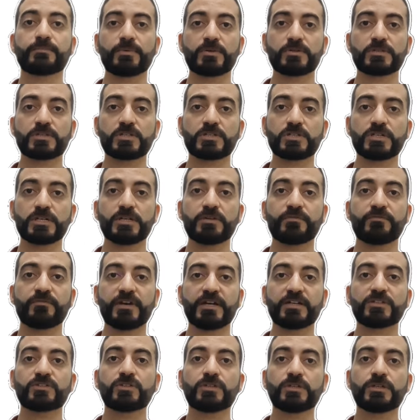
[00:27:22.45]

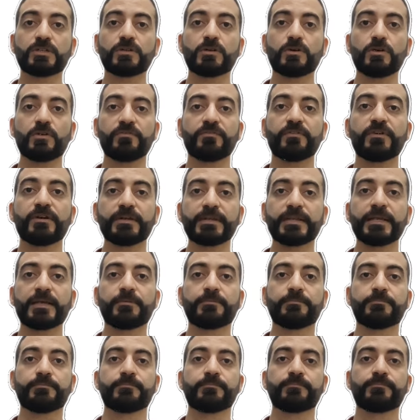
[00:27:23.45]
position vector of
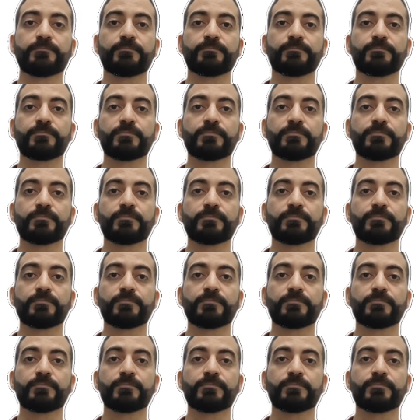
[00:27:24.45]
M.